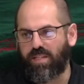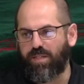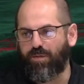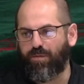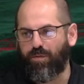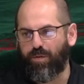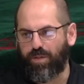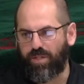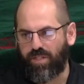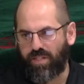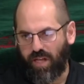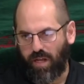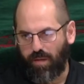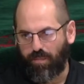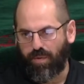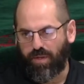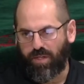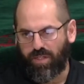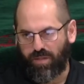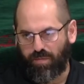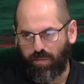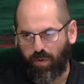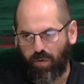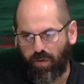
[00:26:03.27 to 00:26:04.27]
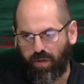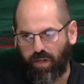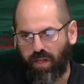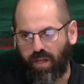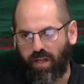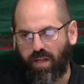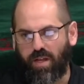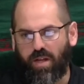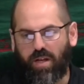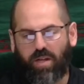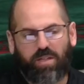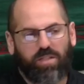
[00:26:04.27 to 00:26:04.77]
for stopping smoking,
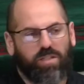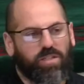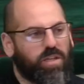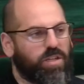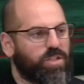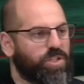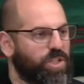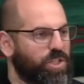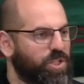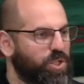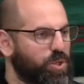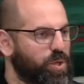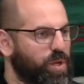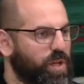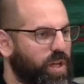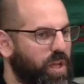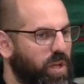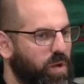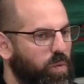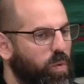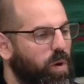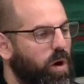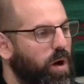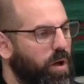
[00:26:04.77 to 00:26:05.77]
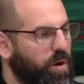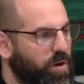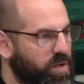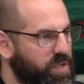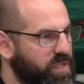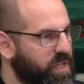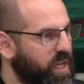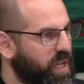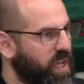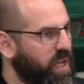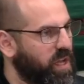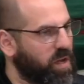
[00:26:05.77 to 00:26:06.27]
such as drinking water,
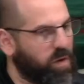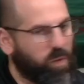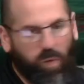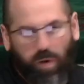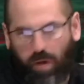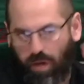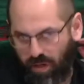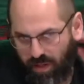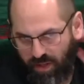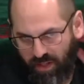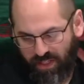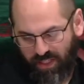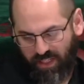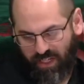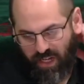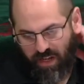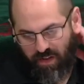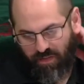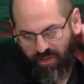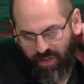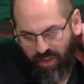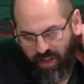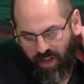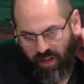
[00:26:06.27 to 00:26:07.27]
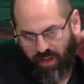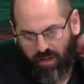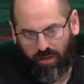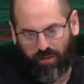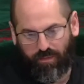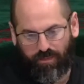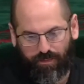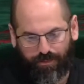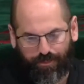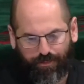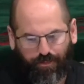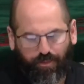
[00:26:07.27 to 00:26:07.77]
taking a walk, this kind of
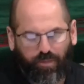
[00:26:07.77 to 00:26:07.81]
thing?